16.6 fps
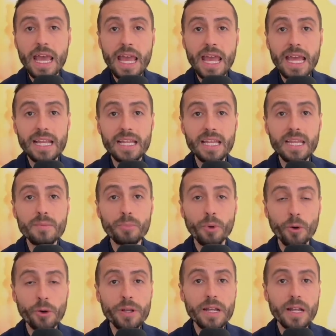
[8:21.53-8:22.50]
and he
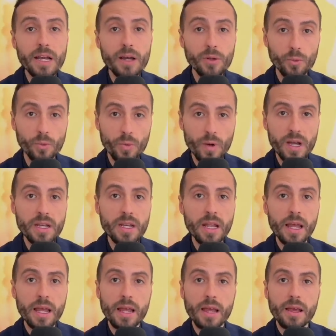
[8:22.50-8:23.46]
pointed out one
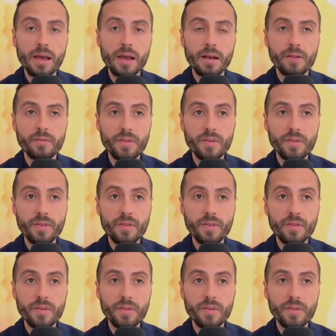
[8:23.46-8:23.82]
uh,